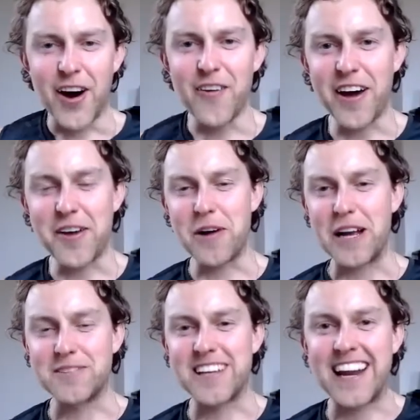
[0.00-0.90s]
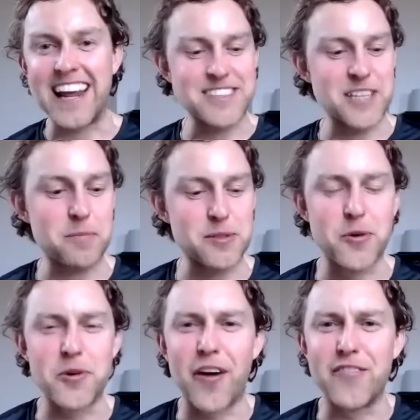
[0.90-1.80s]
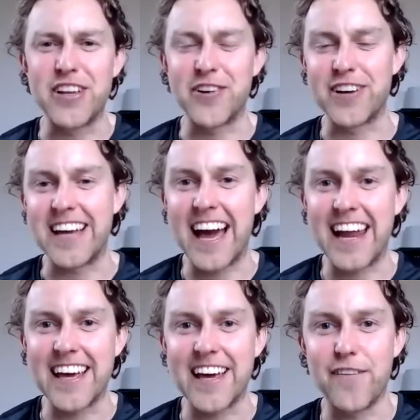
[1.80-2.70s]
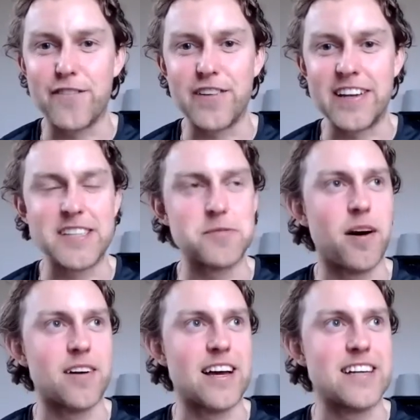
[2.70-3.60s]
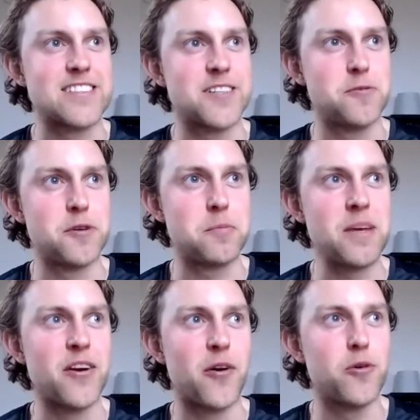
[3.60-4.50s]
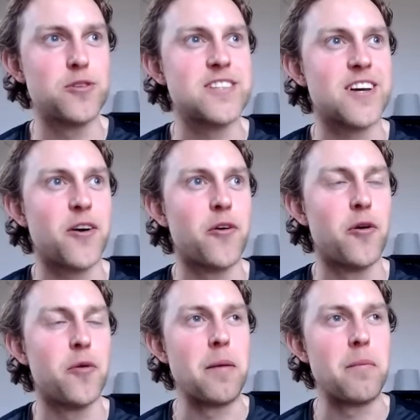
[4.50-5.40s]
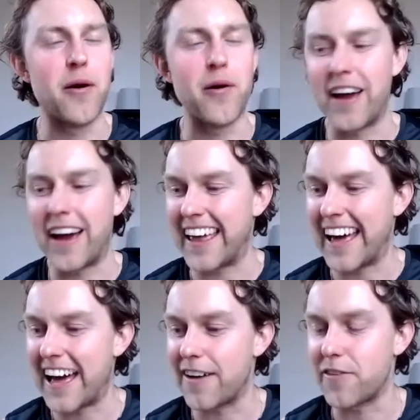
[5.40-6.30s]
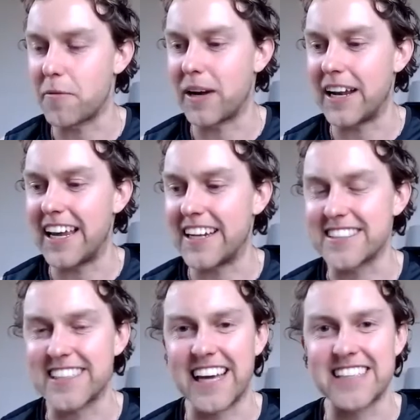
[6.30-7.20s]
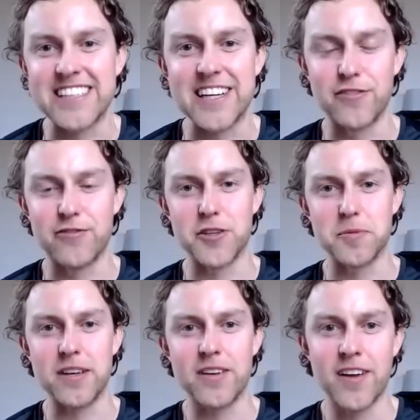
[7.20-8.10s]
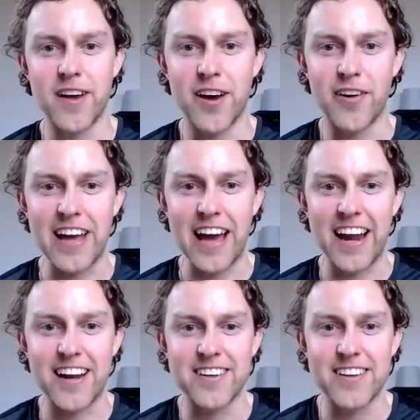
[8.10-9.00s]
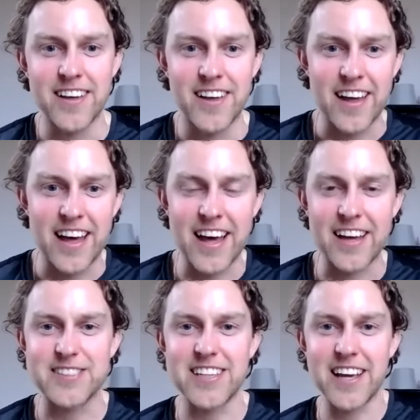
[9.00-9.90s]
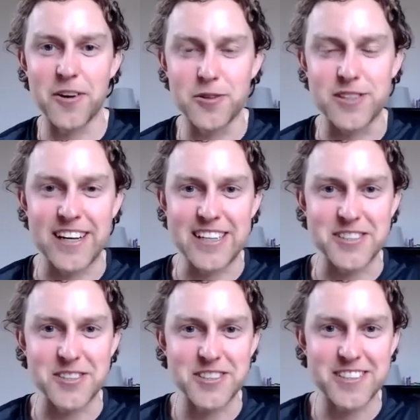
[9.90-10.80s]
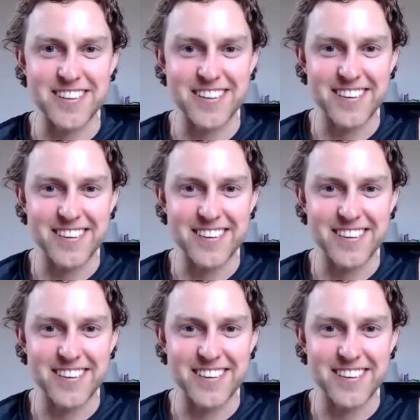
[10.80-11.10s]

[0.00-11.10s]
All right, welcome to the latest episode of the Organic Fitness Podcast with me, your host, Colman Power, and I have my latest guest here in front of me, my Alan. Say hello to the listeners.